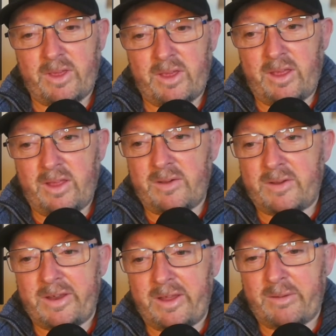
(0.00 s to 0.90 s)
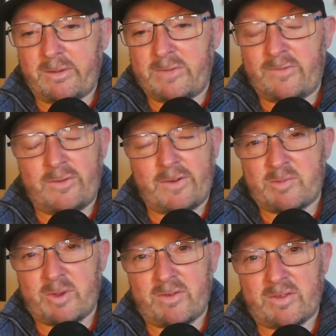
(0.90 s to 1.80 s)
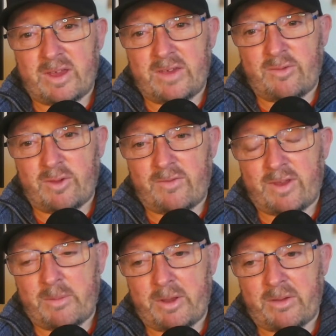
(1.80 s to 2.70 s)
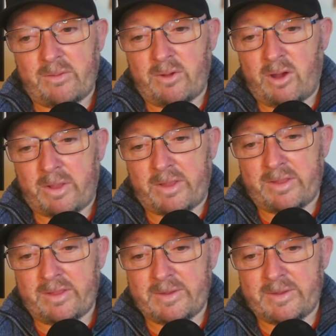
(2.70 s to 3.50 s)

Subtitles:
So I don't know, I don't know if you've experienced that. If you have, let me know, comment.